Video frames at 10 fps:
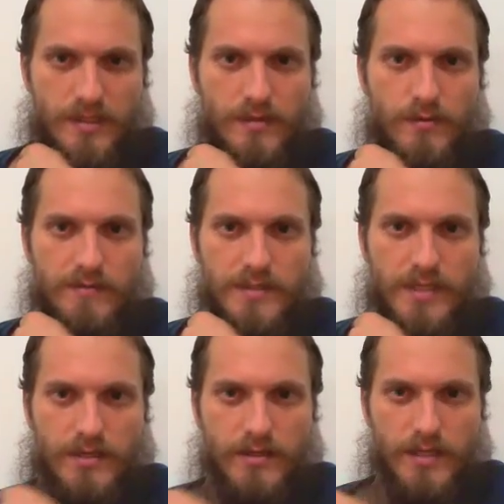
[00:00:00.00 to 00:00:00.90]
and then we have to
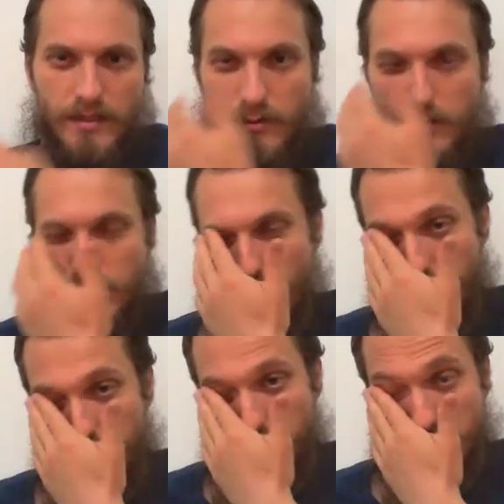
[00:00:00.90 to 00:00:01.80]
get good at those
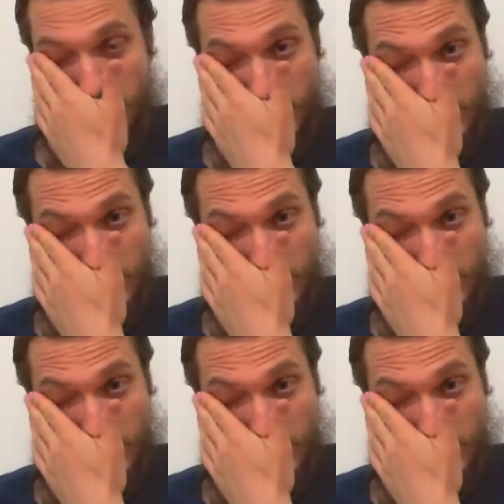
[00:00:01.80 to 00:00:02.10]
parts.